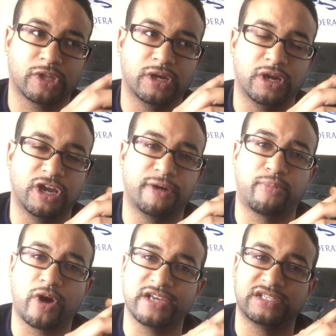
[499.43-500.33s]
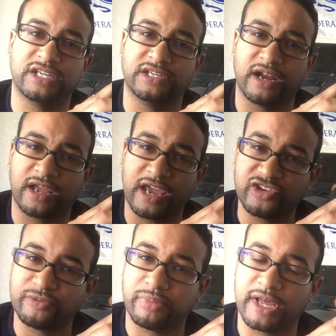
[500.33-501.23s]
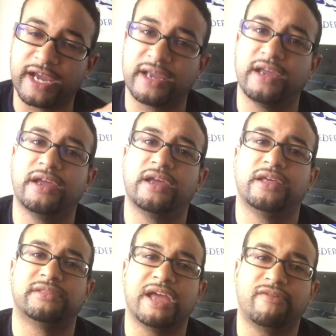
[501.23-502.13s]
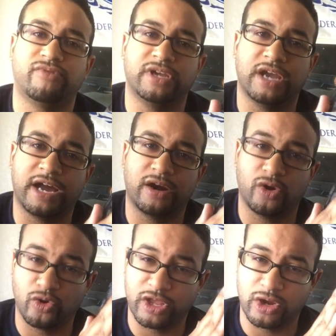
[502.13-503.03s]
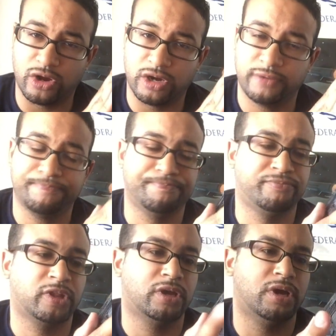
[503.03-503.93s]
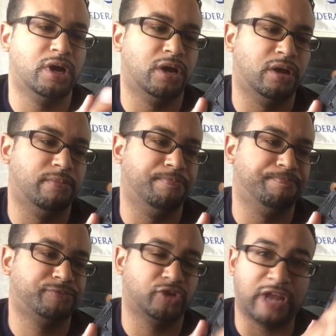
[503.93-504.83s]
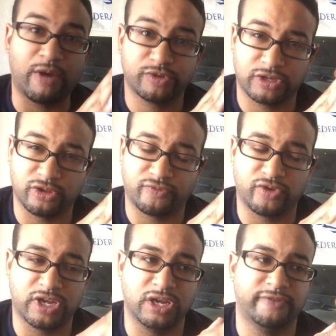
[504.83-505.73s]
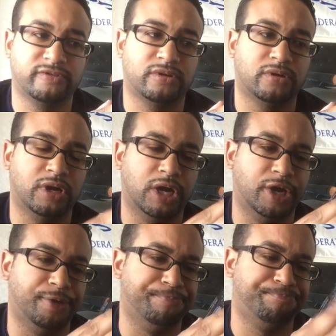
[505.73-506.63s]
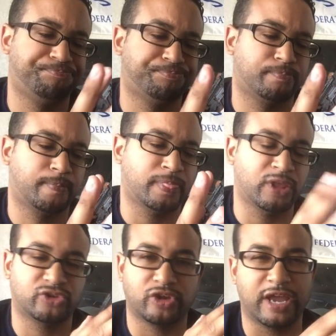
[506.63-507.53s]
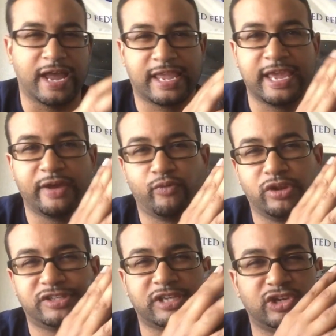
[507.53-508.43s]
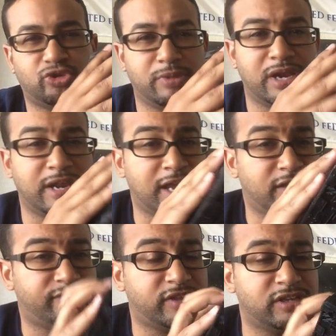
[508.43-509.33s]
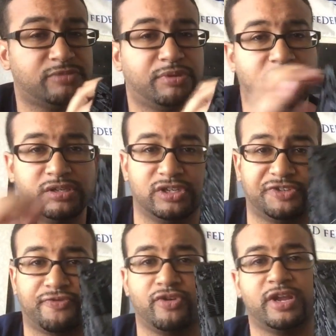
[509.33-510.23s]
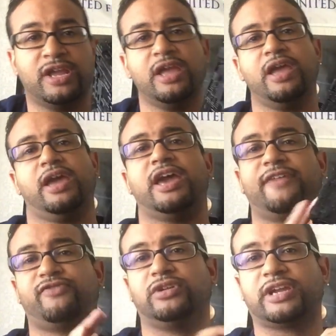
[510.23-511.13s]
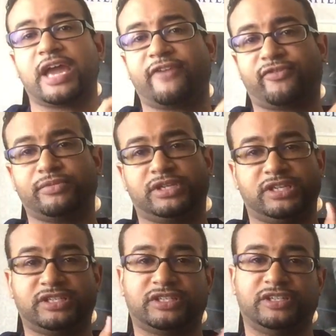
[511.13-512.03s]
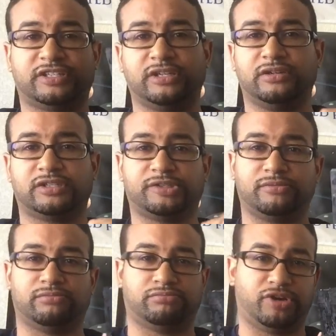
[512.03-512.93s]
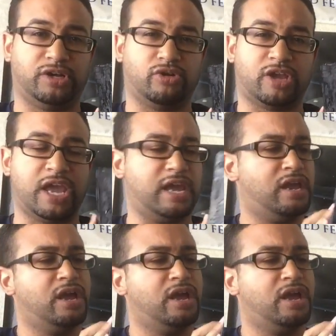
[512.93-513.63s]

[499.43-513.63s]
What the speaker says: Enterprise D dedication plaque that we got early on. So that was another free gift. So yeah, I can't really say too many negative things because it is free. And if you look at it from a distance, it looks pretty okay.